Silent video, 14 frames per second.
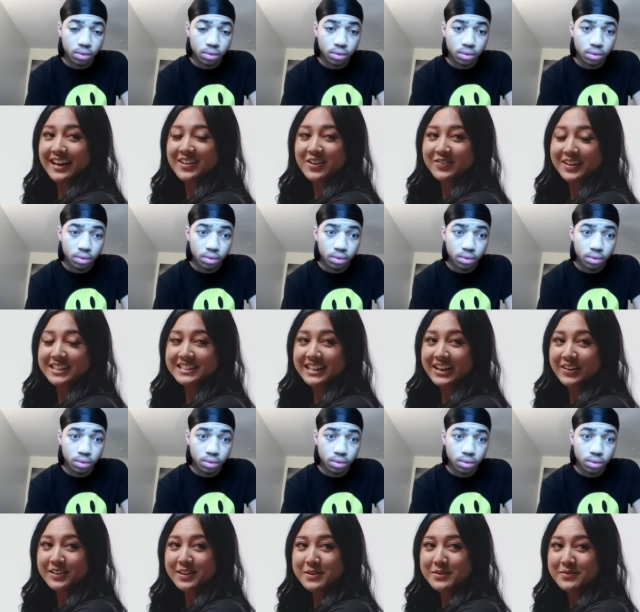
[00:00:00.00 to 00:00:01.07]
Speaker 1: I don't know if I
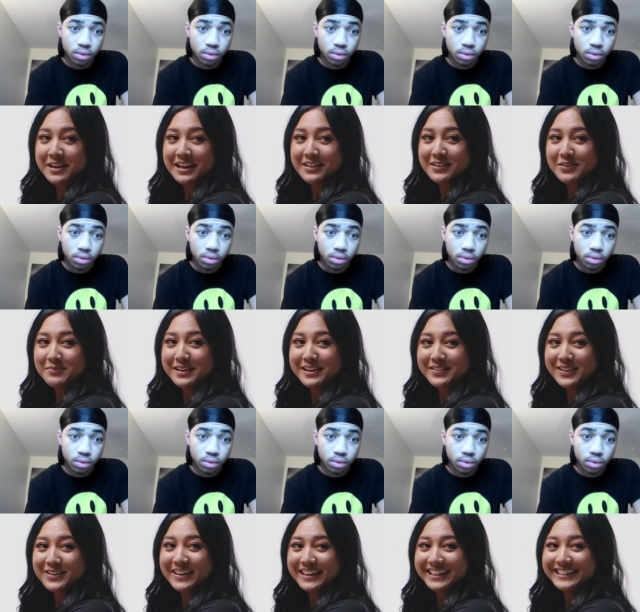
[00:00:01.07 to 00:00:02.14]
scared them away a little bit
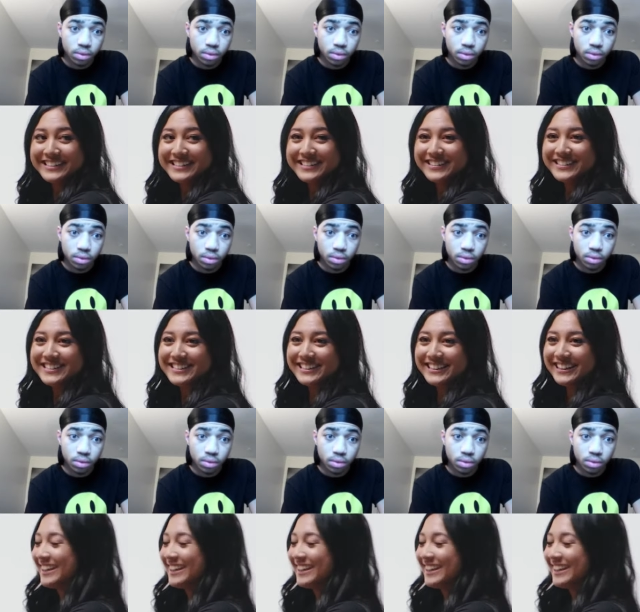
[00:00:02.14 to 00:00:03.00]
with my answers.